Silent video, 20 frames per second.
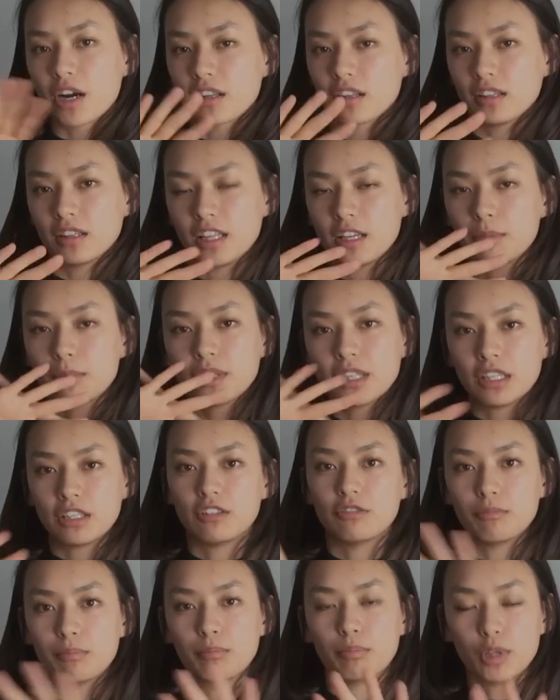part of the label that
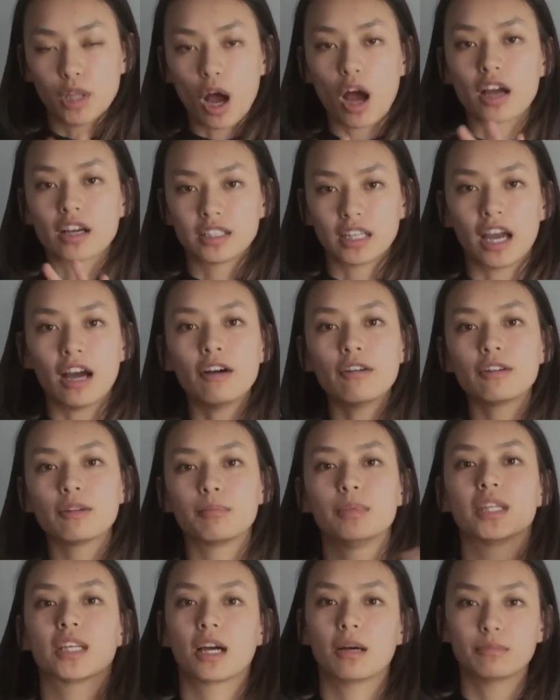you've blocked out
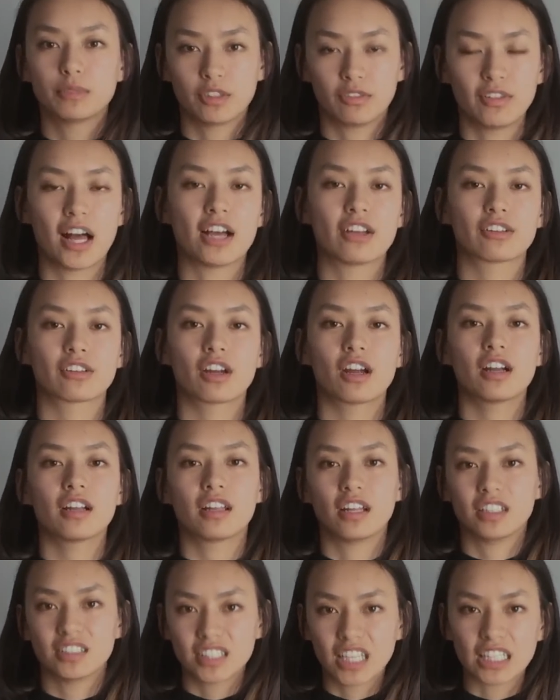becomes a flashcard and
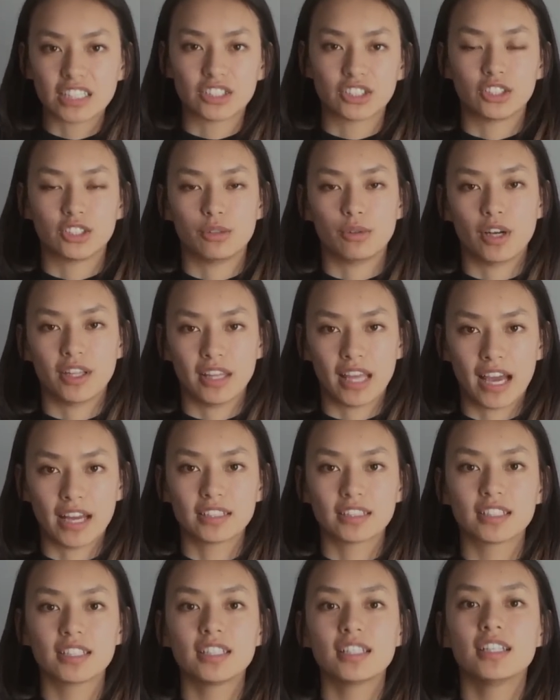it tests you on that.
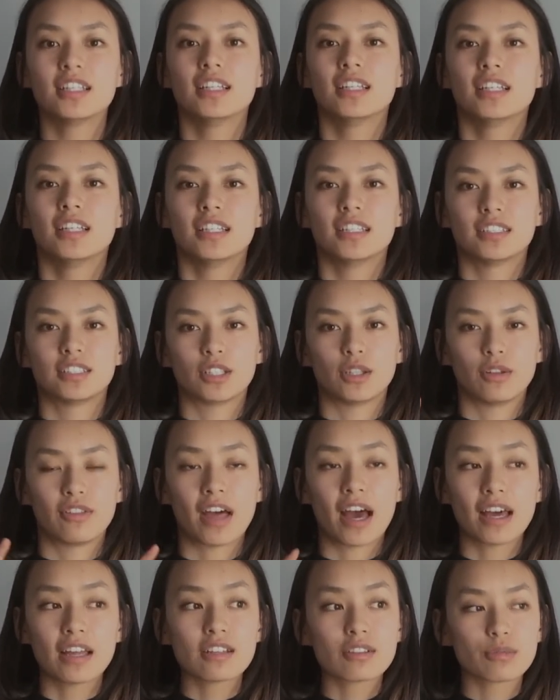So
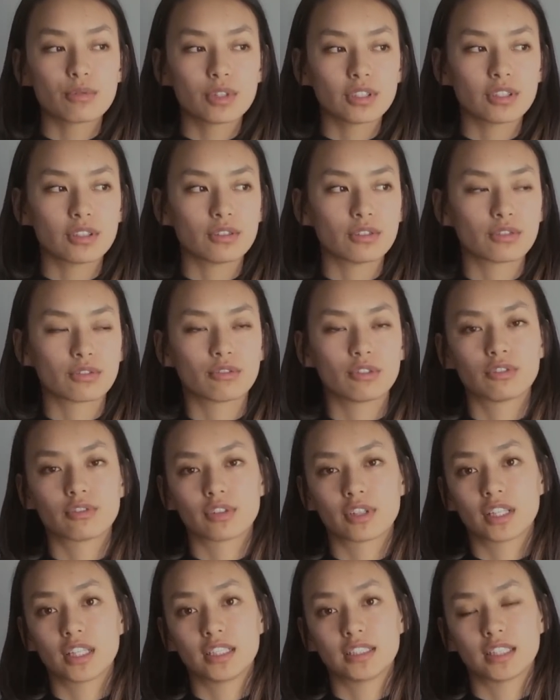that is really useful
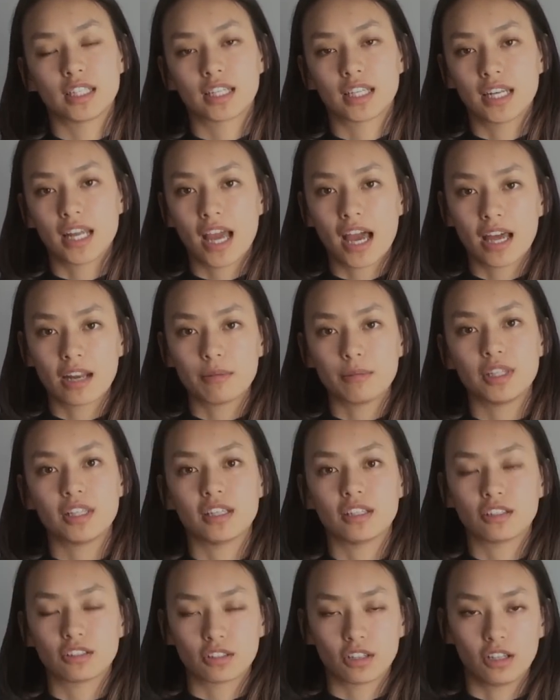for things like anatomy,
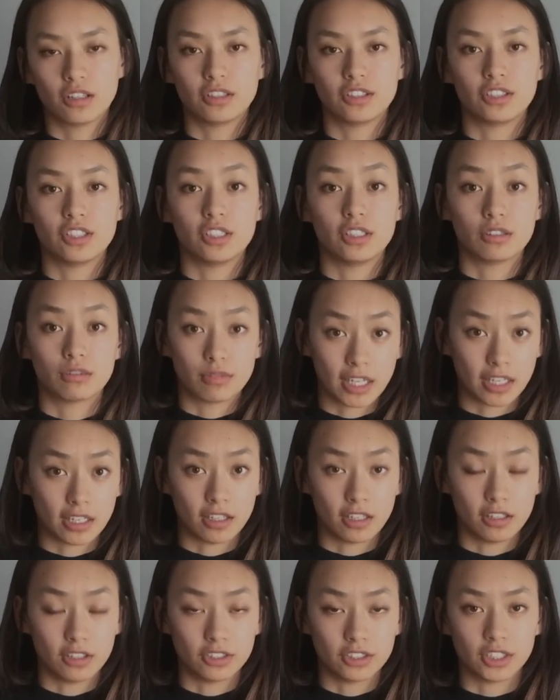histology, or
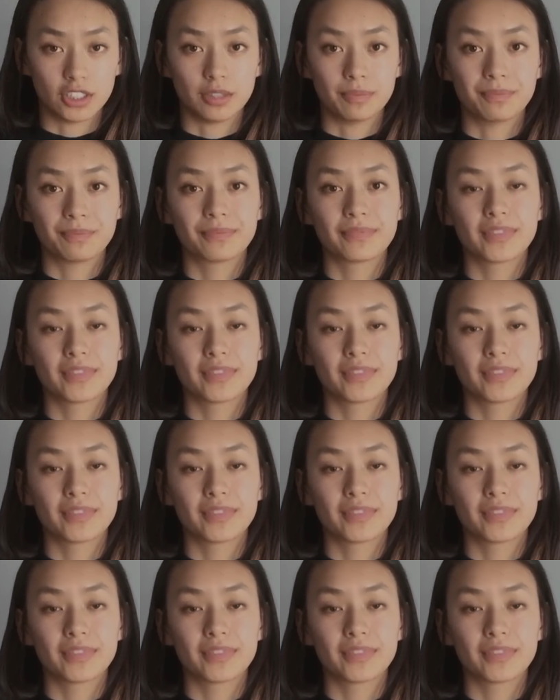radiology.